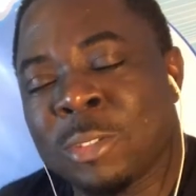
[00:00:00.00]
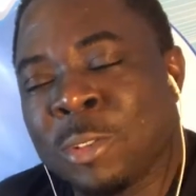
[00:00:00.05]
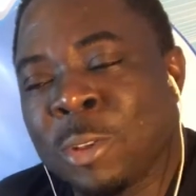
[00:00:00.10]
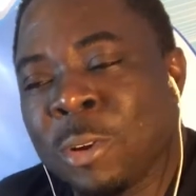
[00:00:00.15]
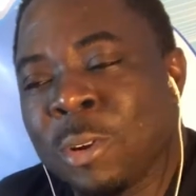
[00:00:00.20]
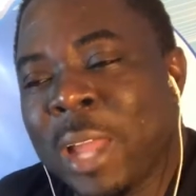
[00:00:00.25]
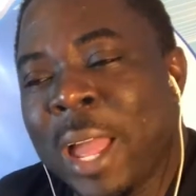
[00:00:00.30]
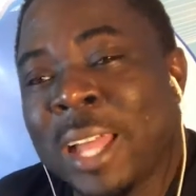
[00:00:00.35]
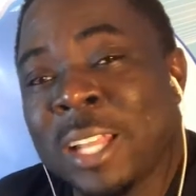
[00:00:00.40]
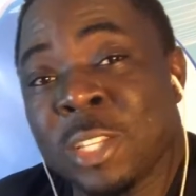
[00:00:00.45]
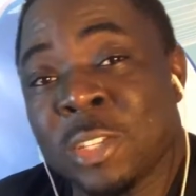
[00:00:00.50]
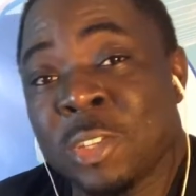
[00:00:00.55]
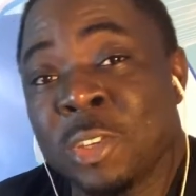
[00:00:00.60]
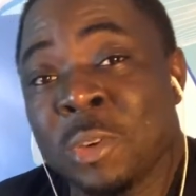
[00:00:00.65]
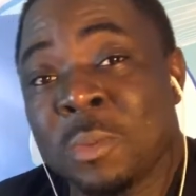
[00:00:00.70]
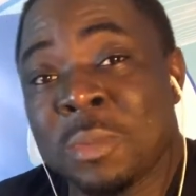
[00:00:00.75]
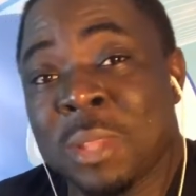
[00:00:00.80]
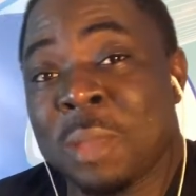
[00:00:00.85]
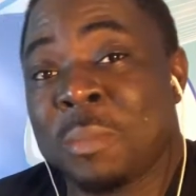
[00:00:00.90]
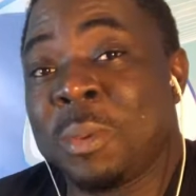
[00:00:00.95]
Don't
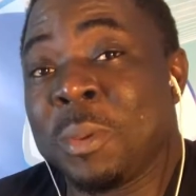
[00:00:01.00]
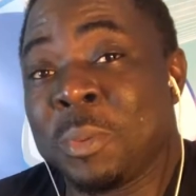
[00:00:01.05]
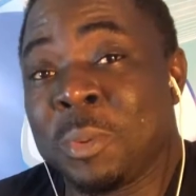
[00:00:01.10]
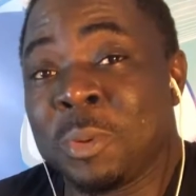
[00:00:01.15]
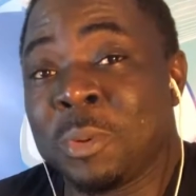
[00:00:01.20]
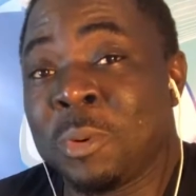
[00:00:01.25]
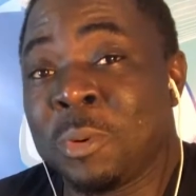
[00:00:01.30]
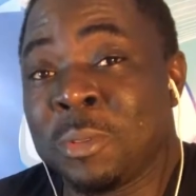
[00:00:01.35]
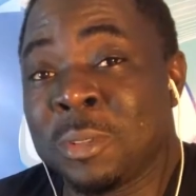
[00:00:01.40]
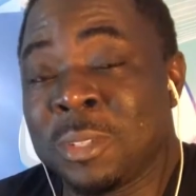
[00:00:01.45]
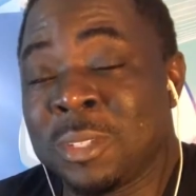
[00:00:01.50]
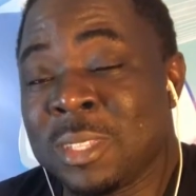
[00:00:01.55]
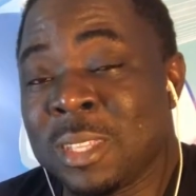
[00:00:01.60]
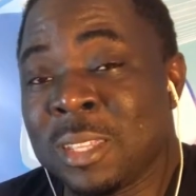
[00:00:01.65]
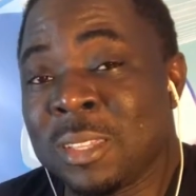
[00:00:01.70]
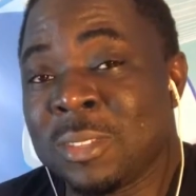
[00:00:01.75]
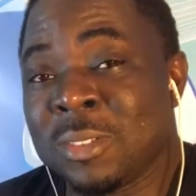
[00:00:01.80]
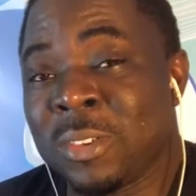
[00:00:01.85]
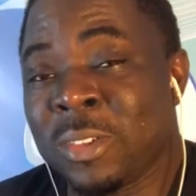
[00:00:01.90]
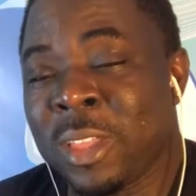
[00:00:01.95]
assume that people know these
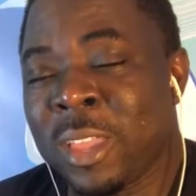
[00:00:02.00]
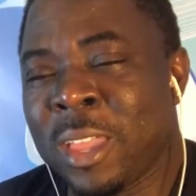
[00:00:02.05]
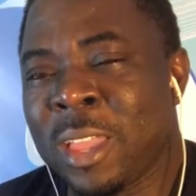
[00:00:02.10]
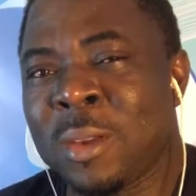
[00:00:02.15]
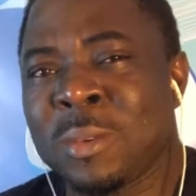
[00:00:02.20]
things, okay?